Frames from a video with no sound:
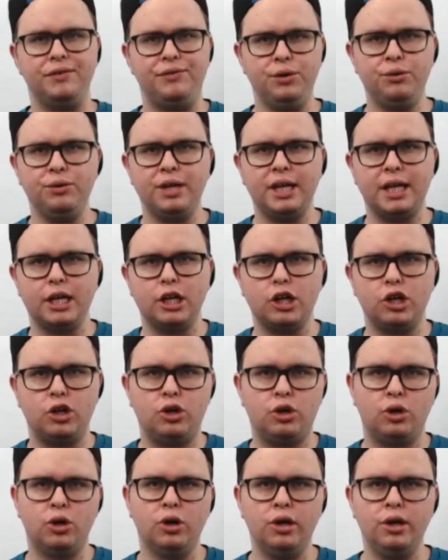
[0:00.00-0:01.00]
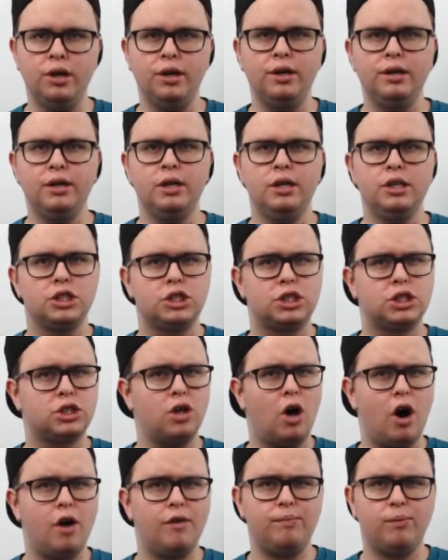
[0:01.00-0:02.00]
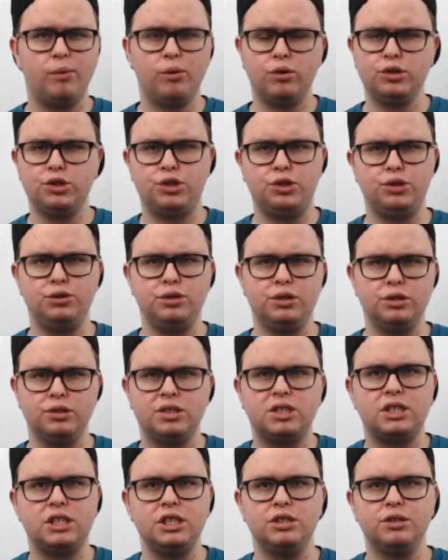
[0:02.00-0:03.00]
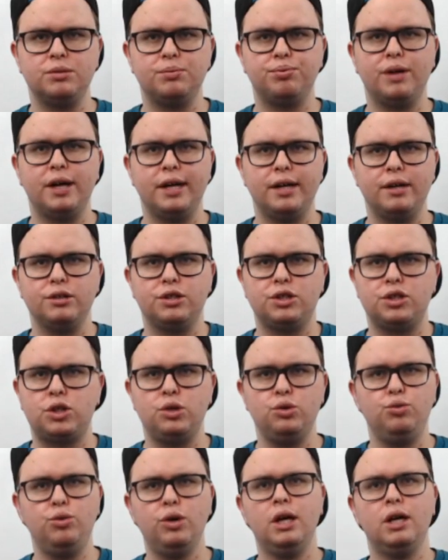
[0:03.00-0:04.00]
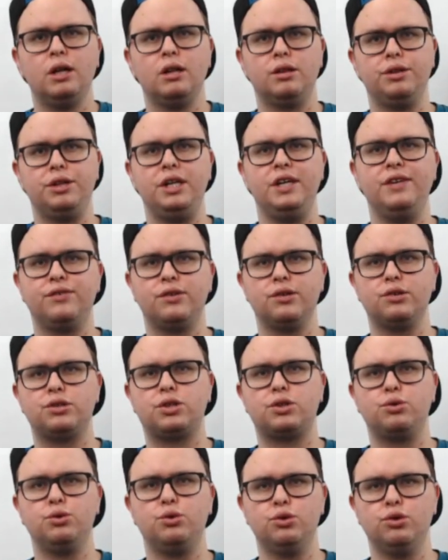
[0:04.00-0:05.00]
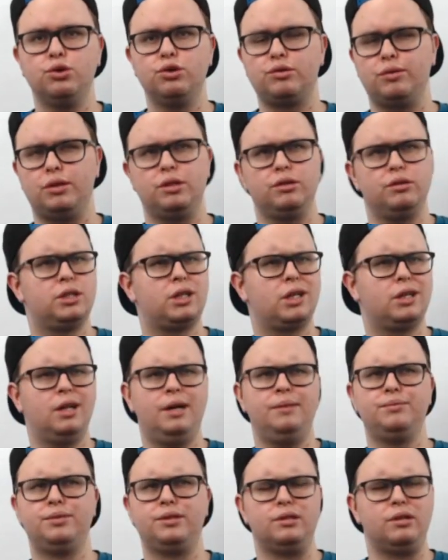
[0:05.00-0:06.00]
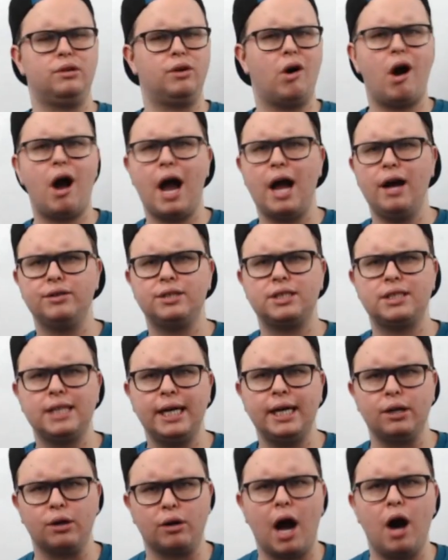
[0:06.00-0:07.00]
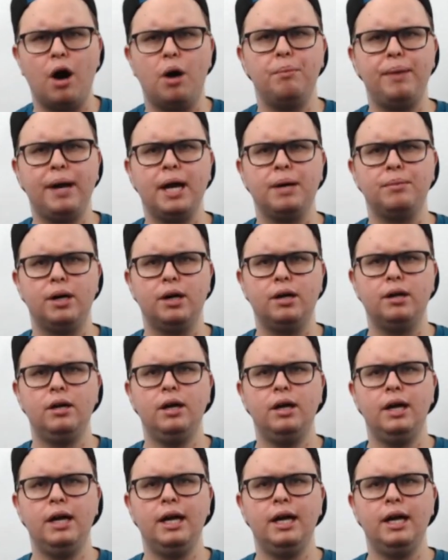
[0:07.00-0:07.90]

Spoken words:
if you can get good sophomore, junior, senior players to leave their schools, whether it's Clemson or Ohio State or Alabama,